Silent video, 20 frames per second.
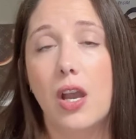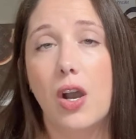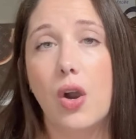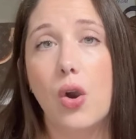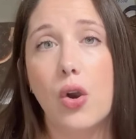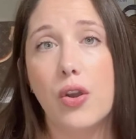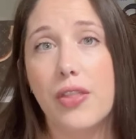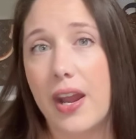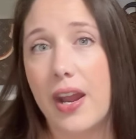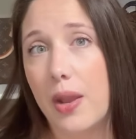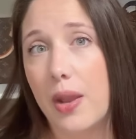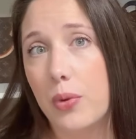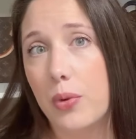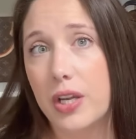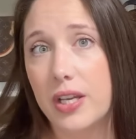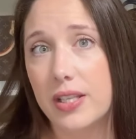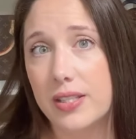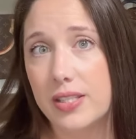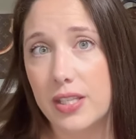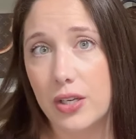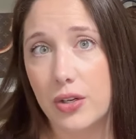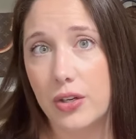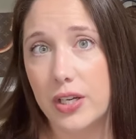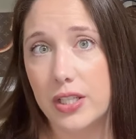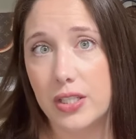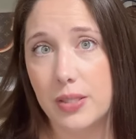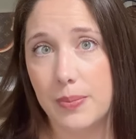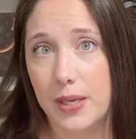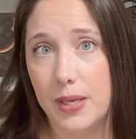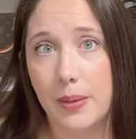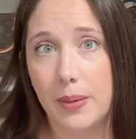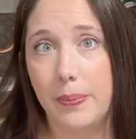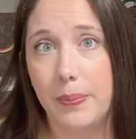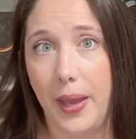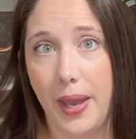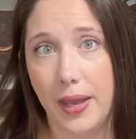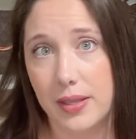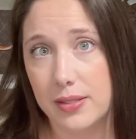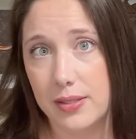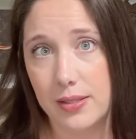or that I would consider it to be a
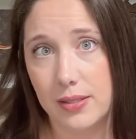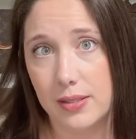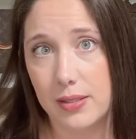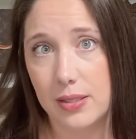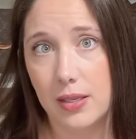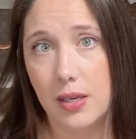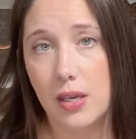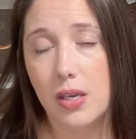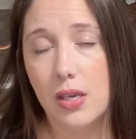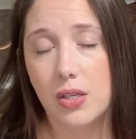best.